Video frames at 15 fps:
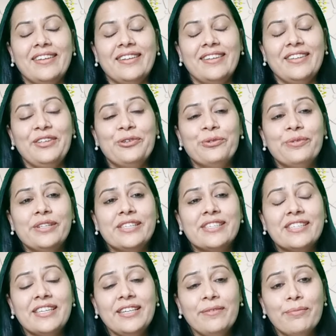You will
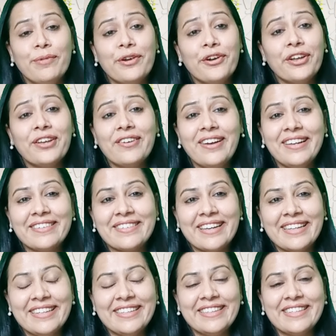see
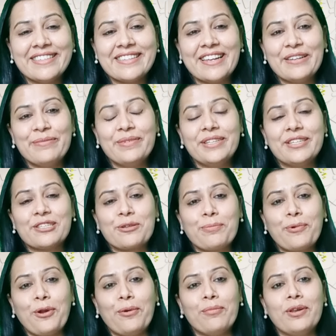miraculously this slip disc
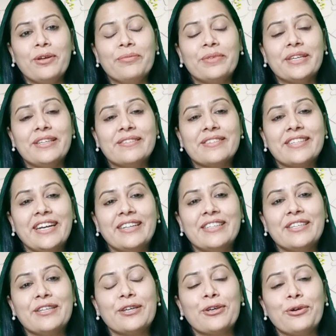problem is
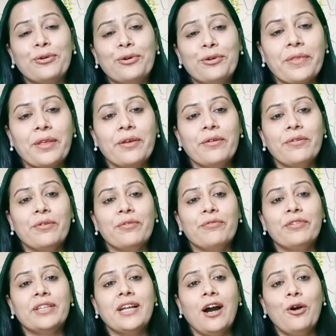getting cured
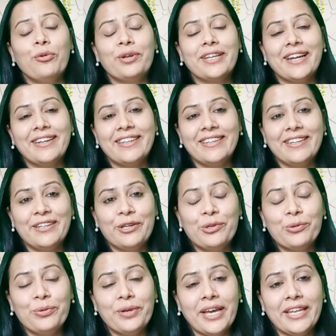without getting
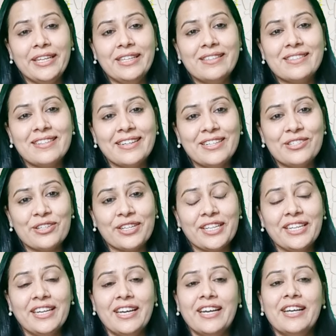into any
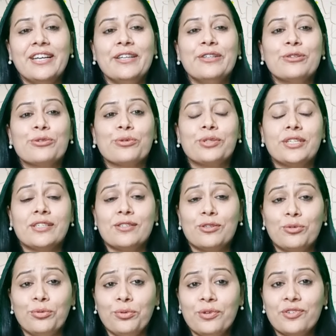surgery. So just
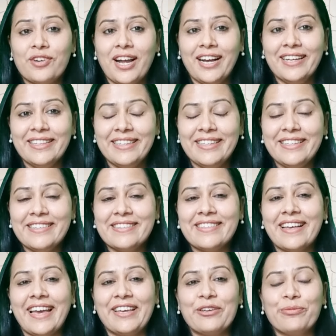do try these
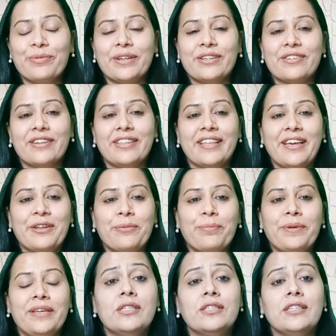acupressure
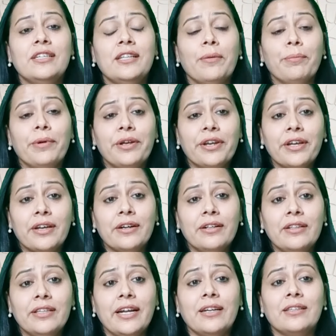therapy. See the
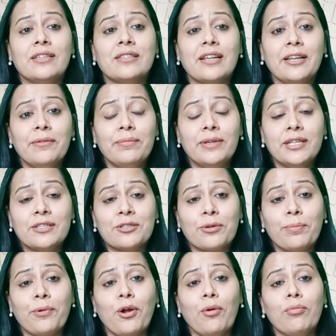miracle that the slip disc
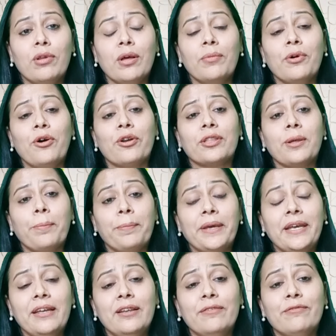problem or the
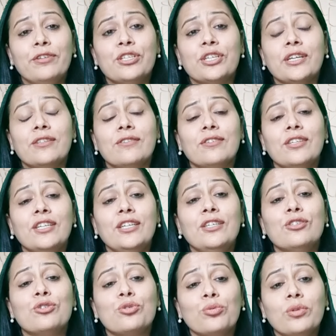pain which has
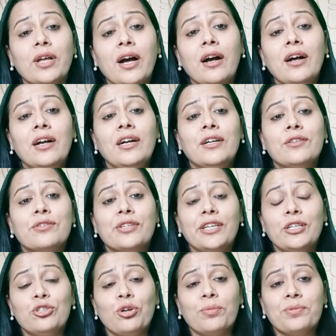reached to the
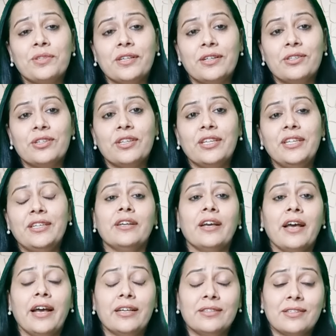stage of surgery
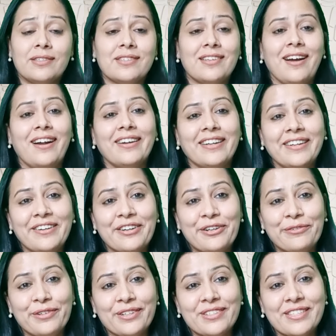has started
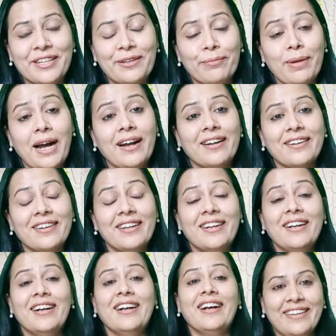reversing back.
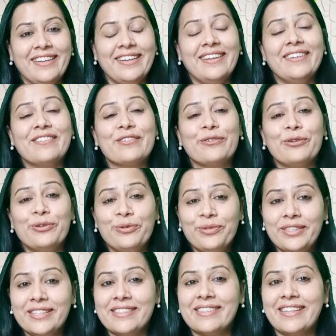So do
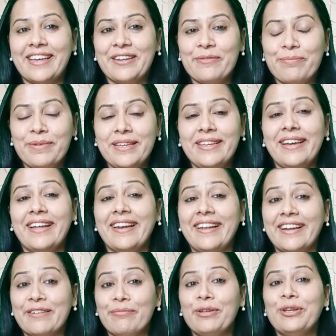this therapy and
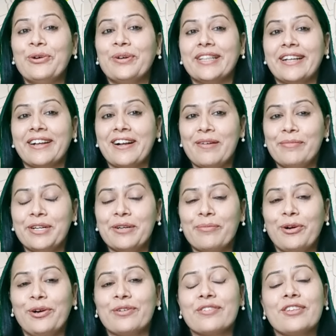let me know in the comment
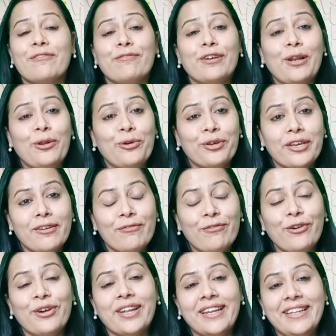box if you're looking
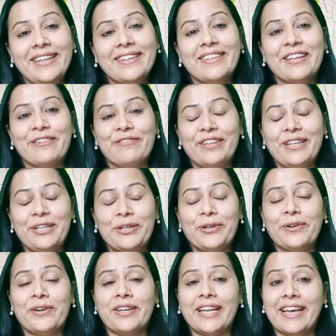for any other video
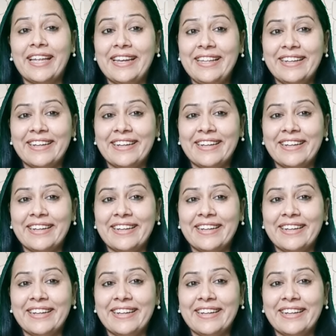on any